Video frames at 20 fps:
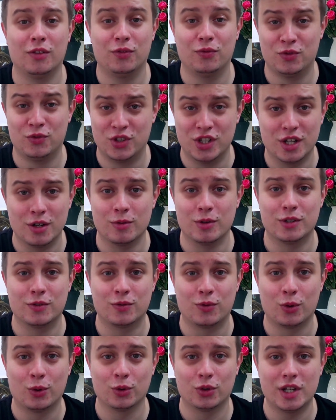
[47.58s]
Series
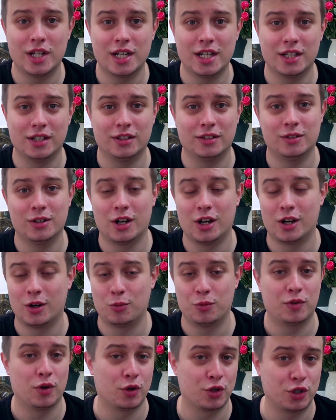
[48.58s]
14.
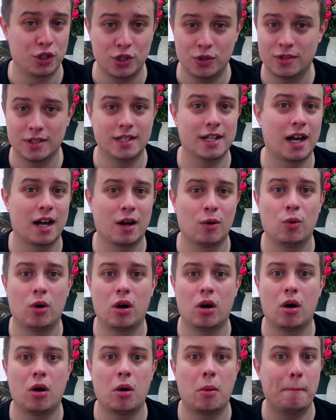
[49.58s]
We've got Shuti
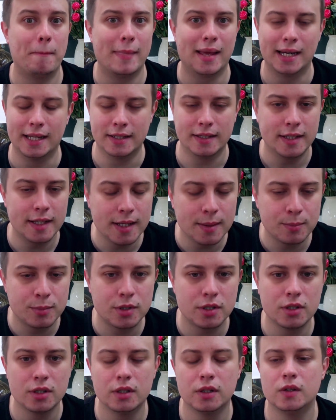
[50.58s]
Gatwa, Millie
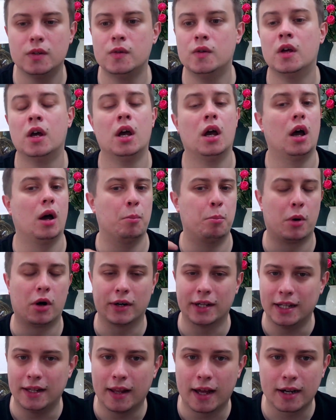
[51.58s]
Gibson,
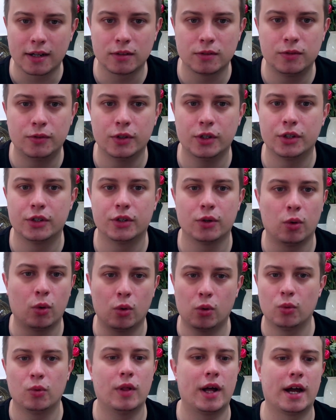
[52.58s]
Bonnie Langford,
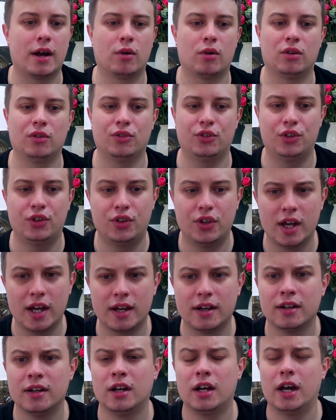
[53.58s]
all there on
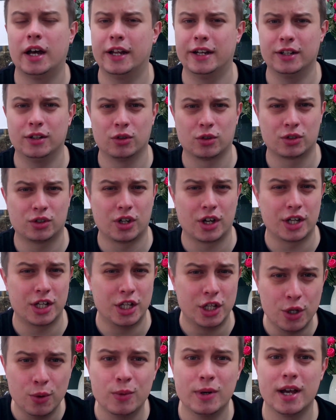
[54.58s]
set, and it looks like
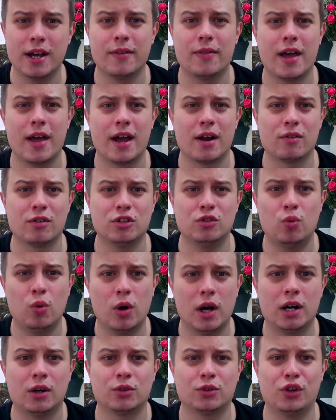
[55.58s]
UNIT are there as
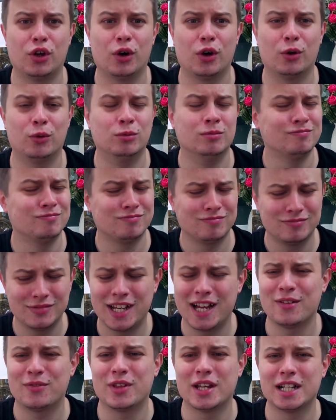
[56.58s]
well, so
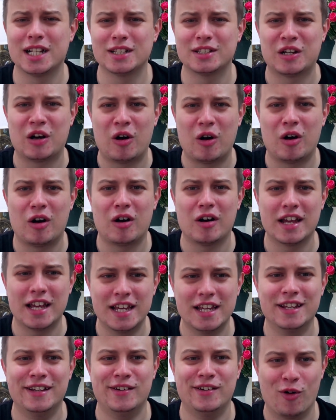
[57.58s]
yeah, things are
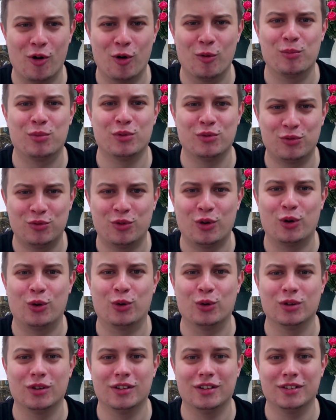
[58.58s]
heating up
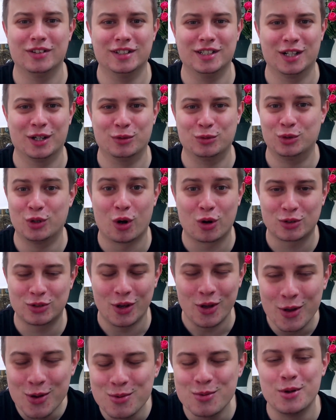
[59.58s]
for, you know, Doctor
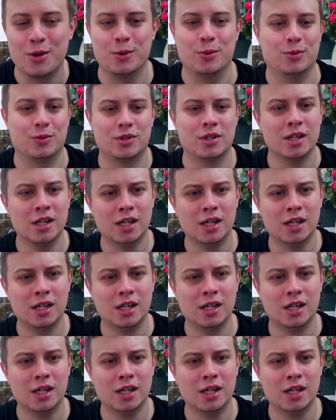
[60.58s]
Who news.